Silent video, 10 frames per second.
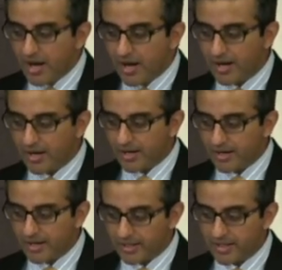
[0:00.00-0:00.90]

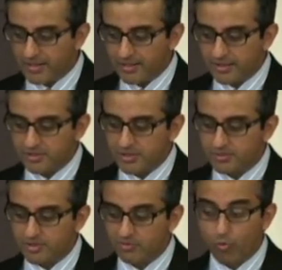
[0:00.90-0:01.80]
Uh, again, in
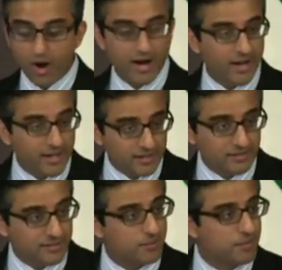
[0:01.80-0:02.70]
terms of
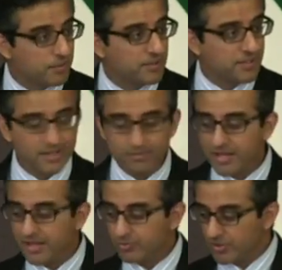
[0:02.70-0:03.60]
why some people claim
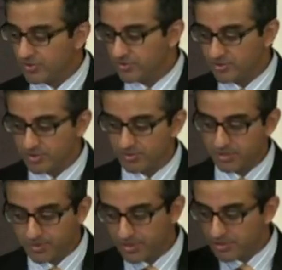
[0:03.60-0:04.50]
that, well, these are some
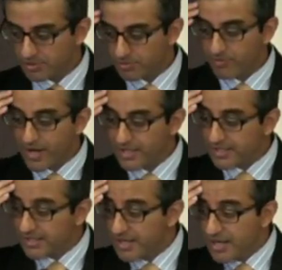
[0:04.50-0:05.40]
explanations
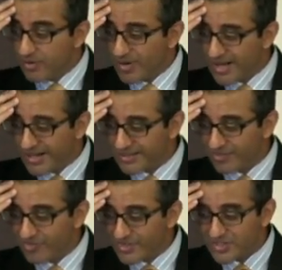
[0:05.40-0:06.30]
provided. Well,
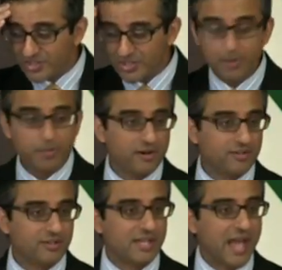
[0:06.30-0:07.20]
the physician
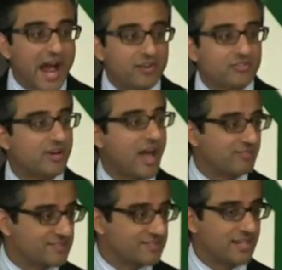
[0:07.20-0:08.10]
apparently after
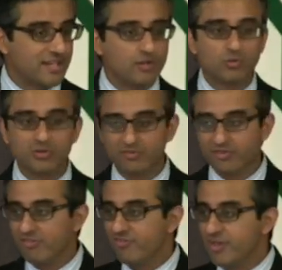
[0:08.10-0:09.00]
Avicenna, who was a
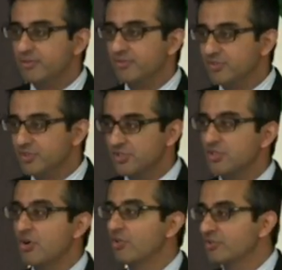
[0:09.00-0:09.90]
very famous
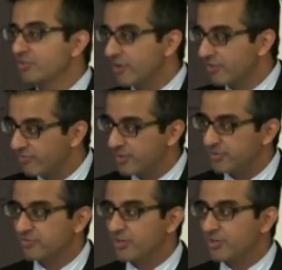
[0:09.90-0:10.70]
physician, also a very famous